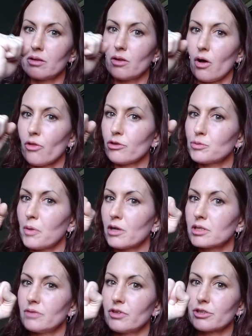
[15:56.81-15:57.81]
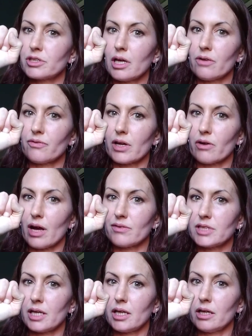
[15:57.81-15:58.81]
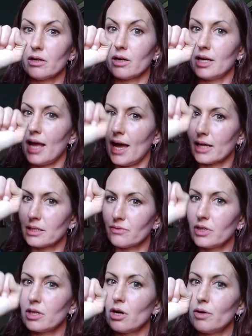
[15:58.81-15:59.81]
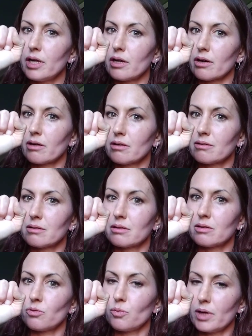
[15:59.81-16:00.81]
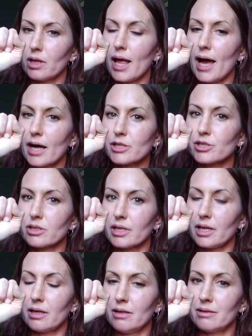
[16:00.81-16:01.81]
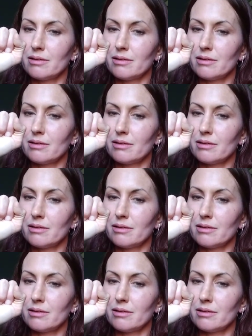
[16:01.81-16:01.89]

all those parts of yourself that gravitate here and actively go here will actually